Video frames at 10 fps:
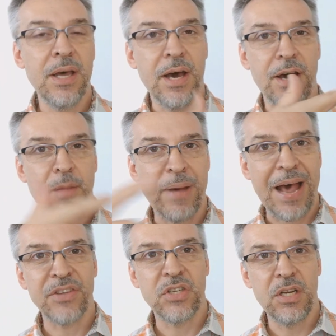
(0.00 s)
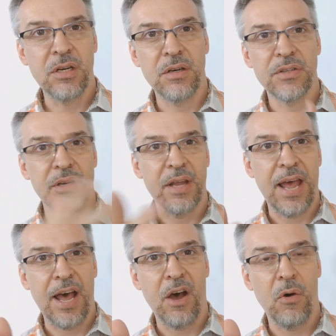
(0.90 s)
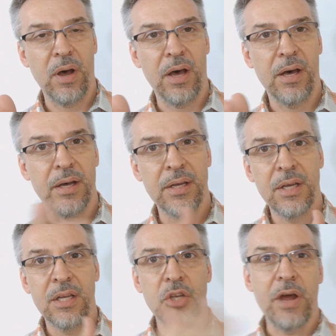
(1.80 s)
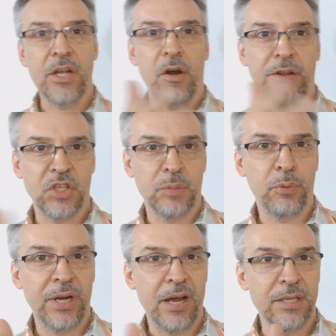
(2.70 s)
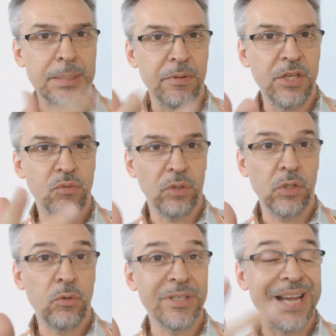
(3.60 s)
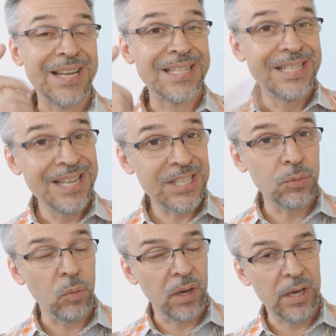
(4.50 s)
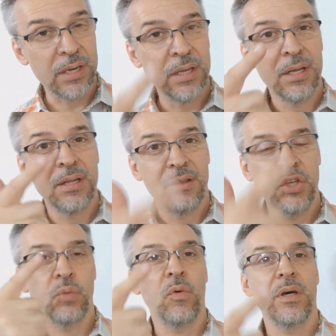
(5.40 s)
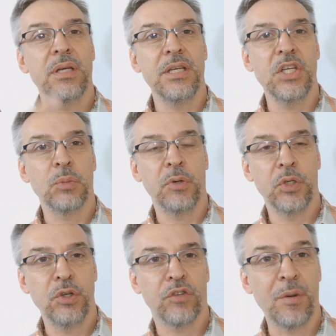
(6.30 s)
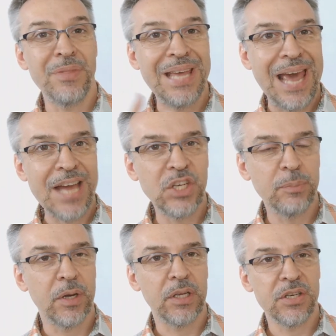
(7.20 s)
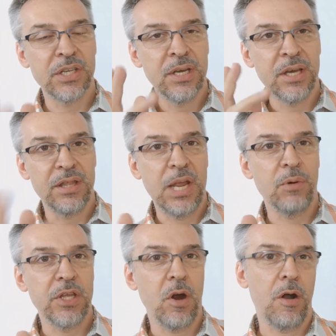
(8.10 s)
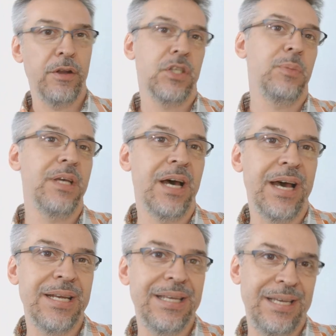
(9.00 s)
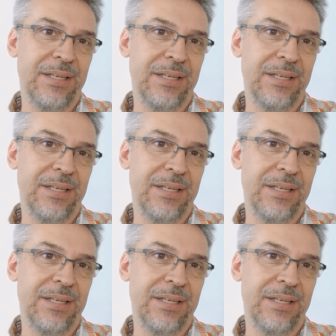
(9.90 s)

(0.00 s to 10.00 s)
the past years and how United Cardists has put out some of these really cool decks. This one is produced from the Edgy Brothers, and they were the artists behind